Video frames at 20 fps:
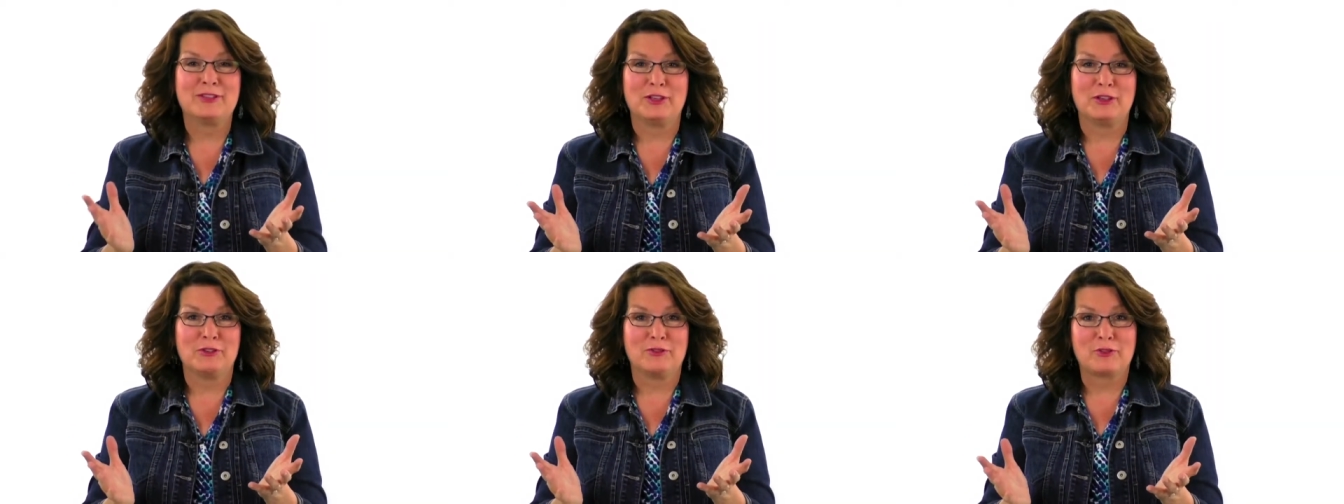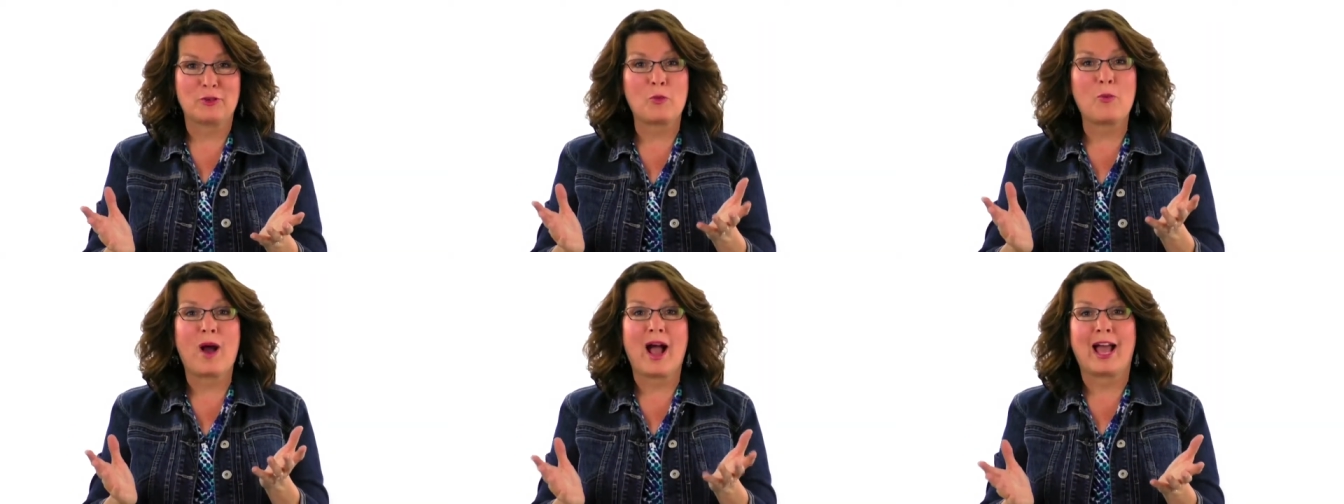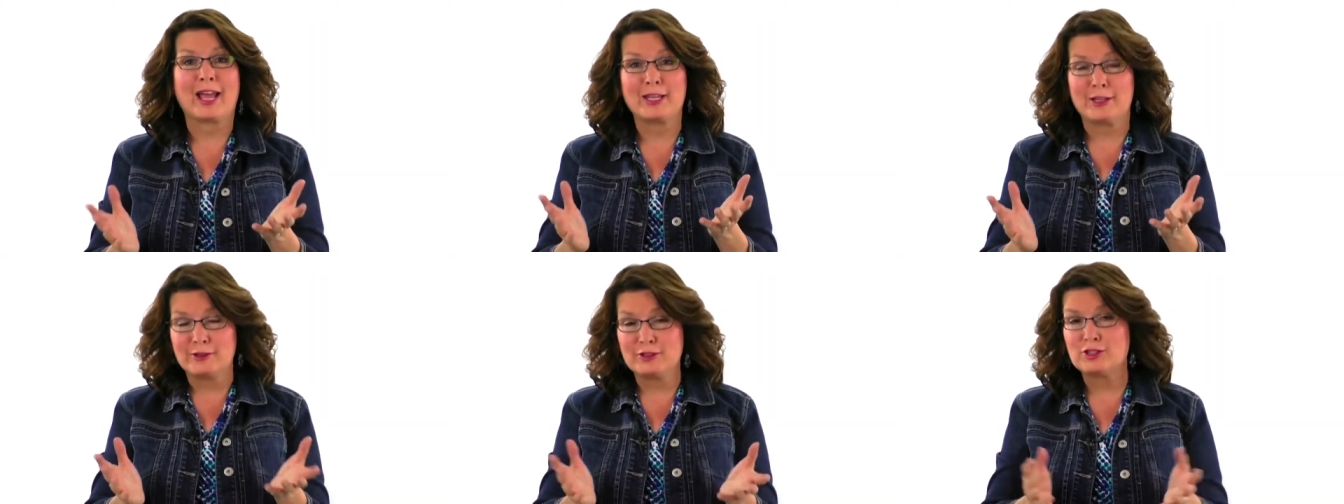you for
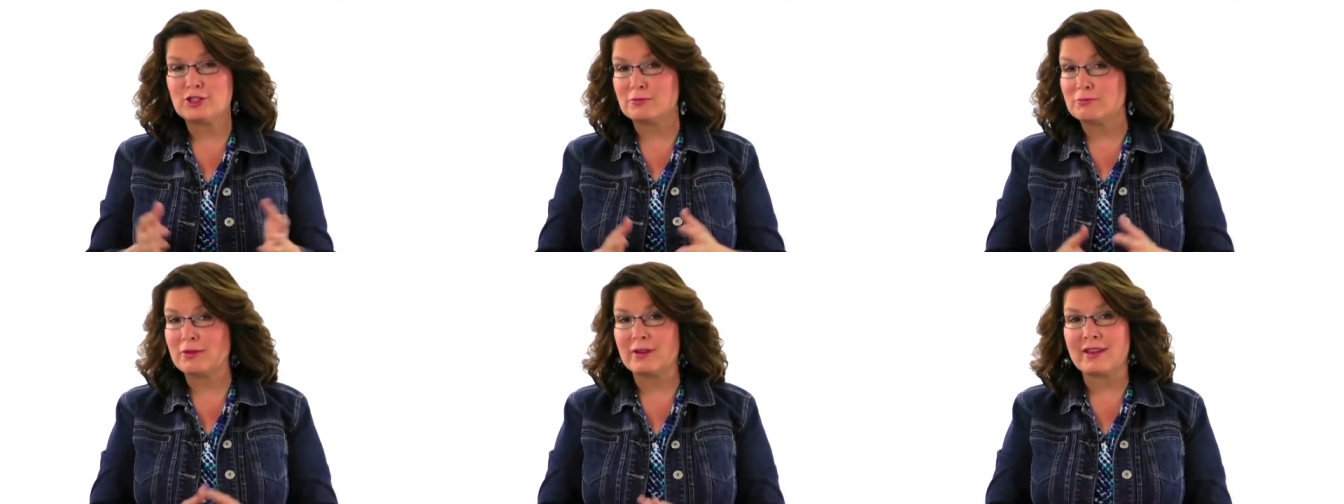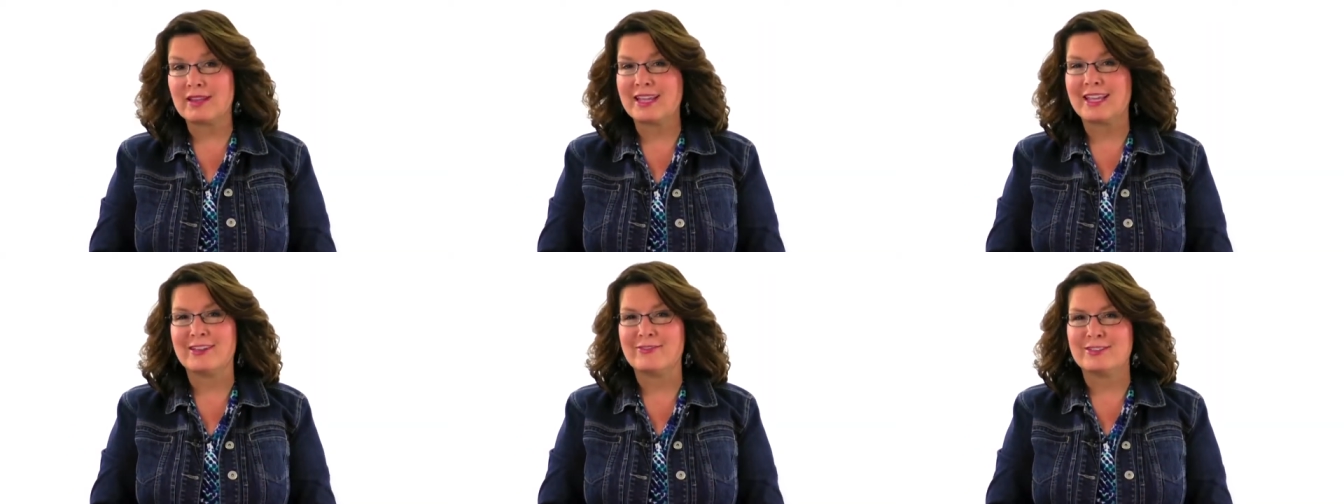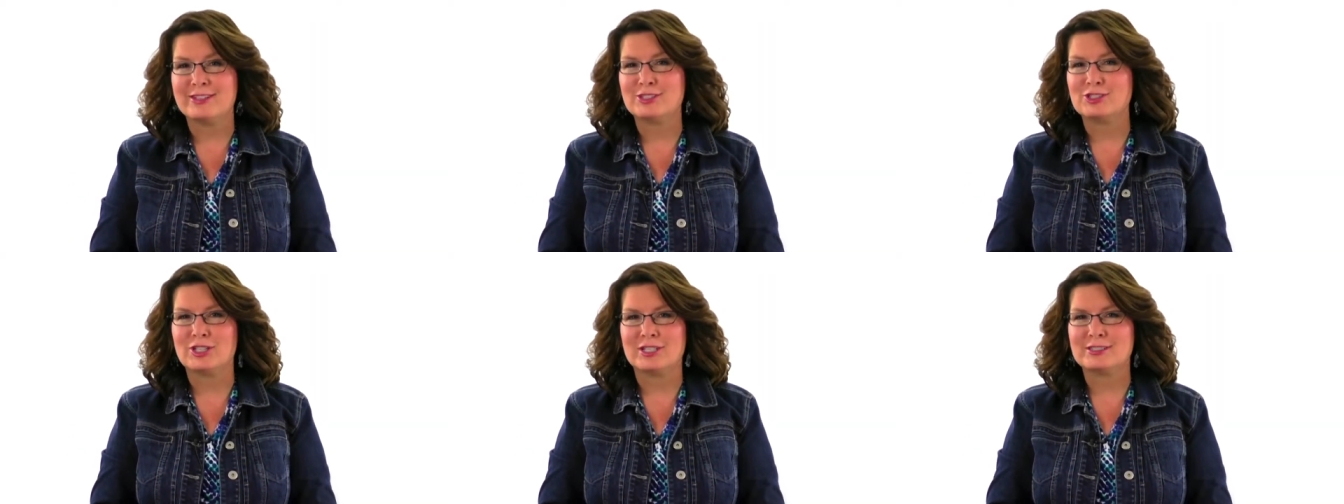why you should believe
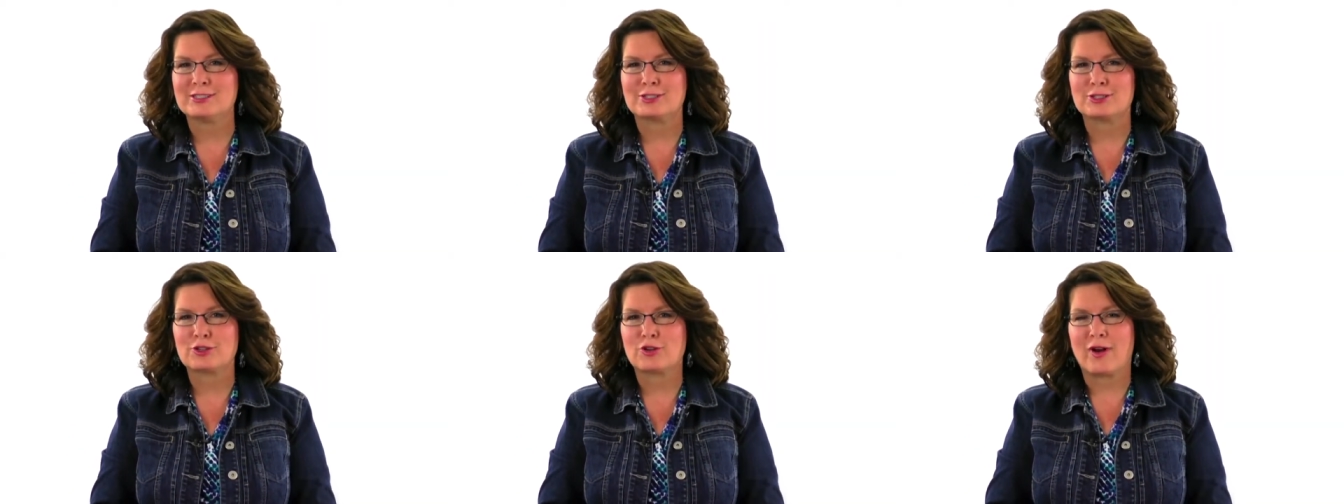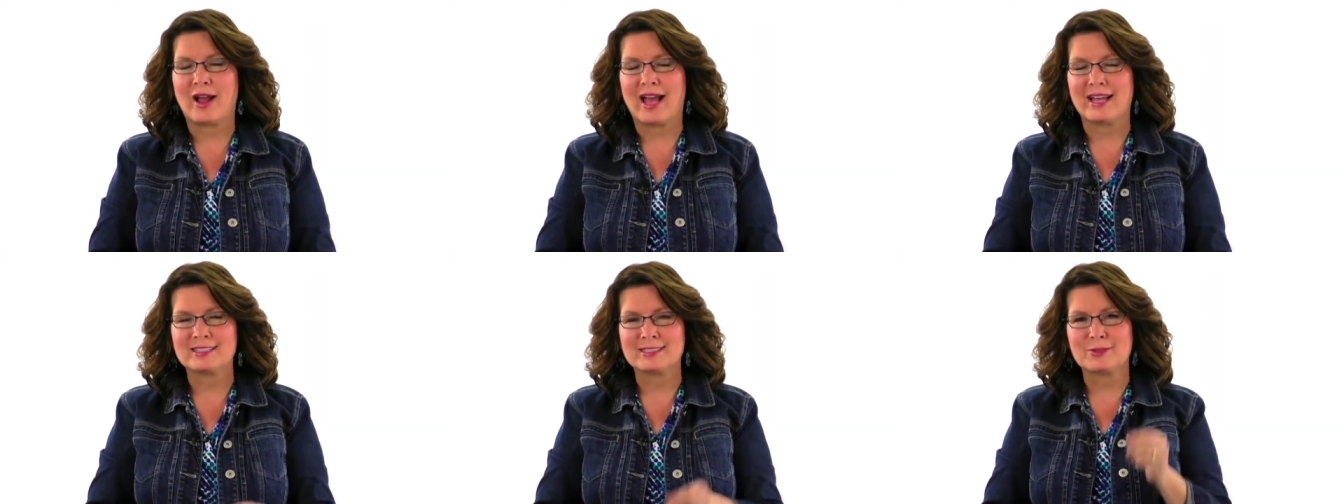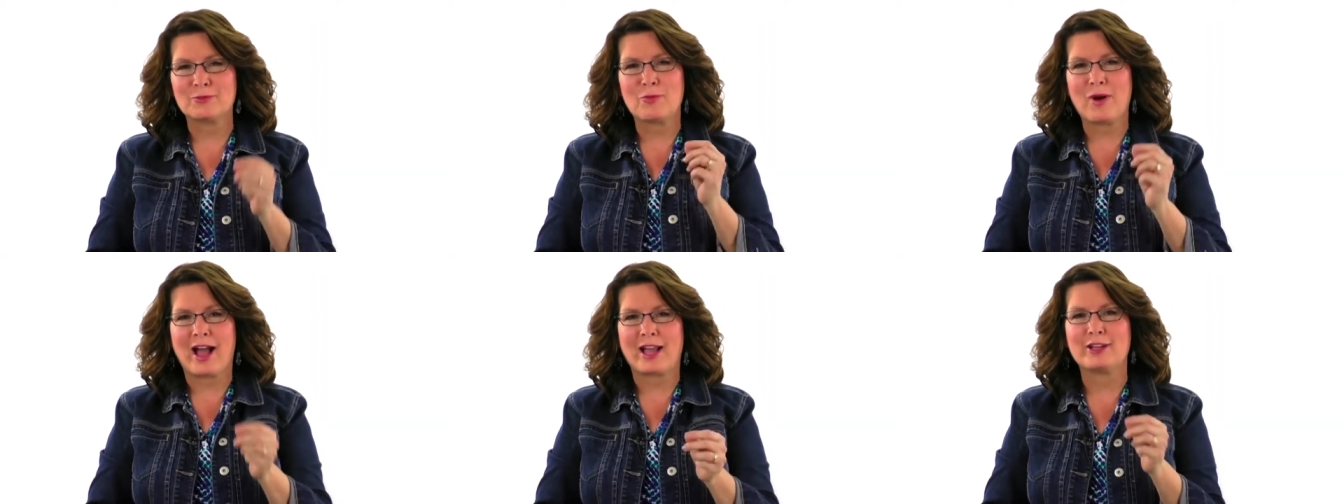in Jesus Christ
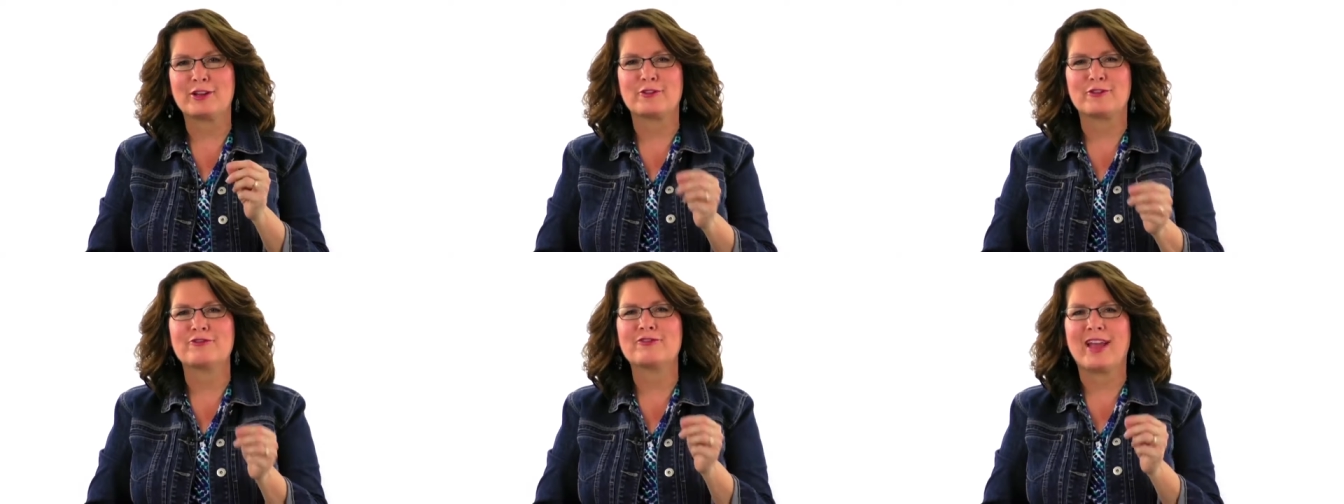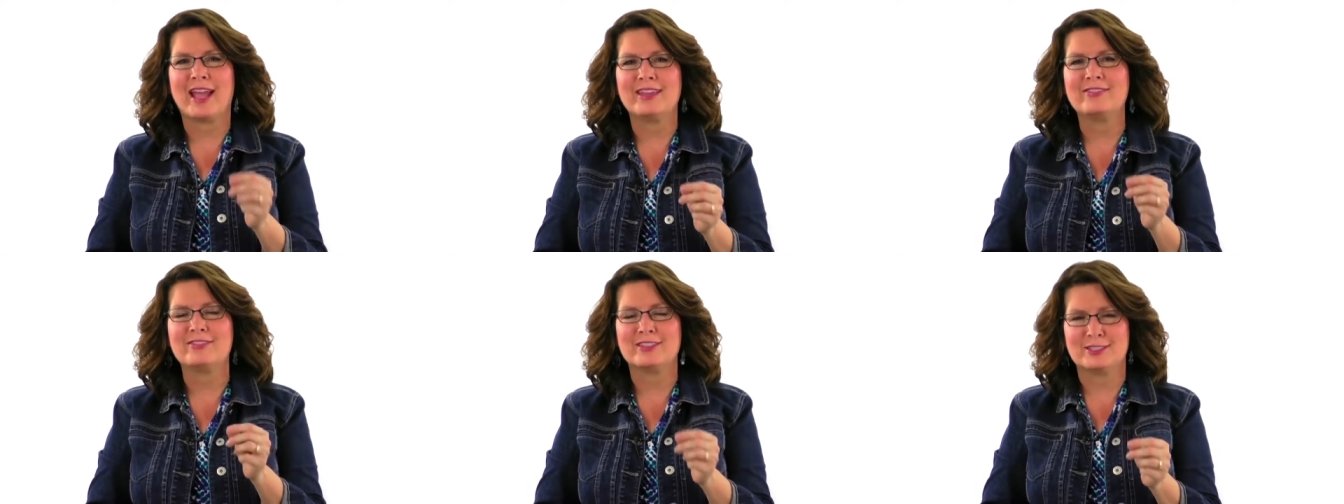and why your faith